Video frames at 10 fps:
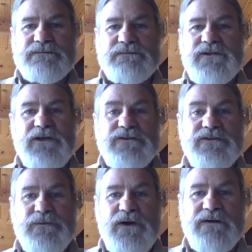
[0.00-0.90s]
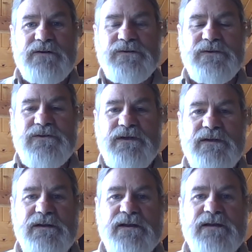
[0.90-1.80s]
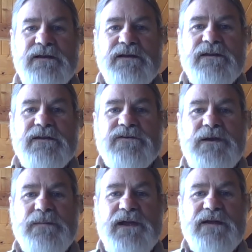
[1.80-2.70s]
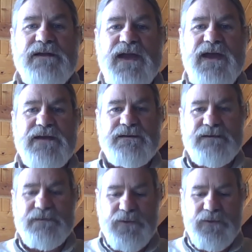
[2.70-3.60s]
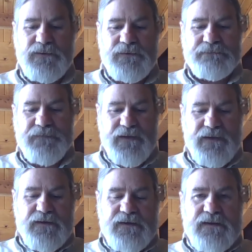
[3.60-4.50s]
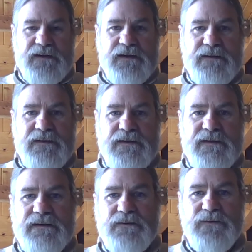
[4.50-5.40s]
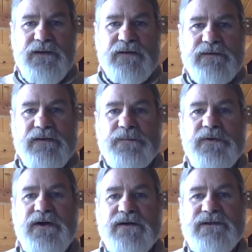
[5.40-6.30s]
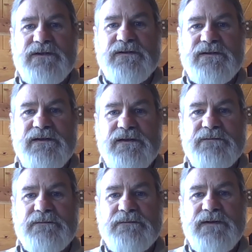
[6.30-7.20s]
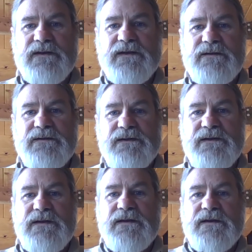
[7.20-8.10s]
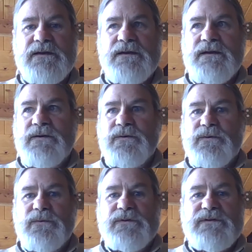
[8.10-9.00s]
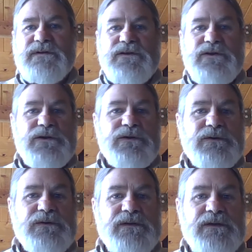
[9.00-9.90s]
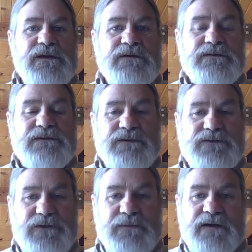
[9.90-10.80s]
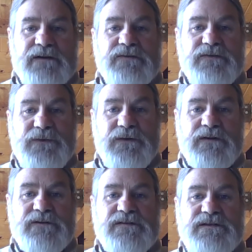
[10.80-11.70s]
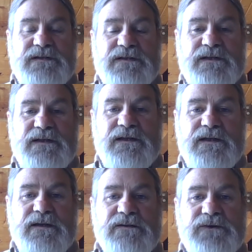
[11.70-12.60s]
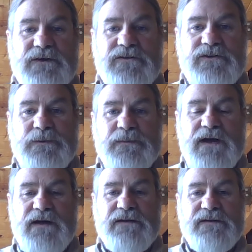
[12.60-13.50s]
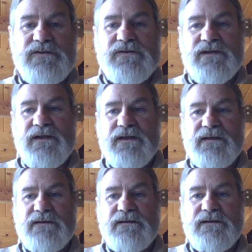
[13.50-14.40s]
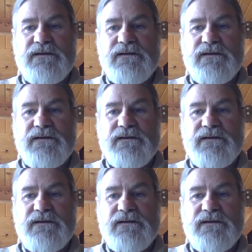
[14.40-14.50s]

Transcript: touch the water, as we say, that's coming out of the adit and the portal. And then we have another project again with TU and the GMUG Forest and Ouray Silver Mines and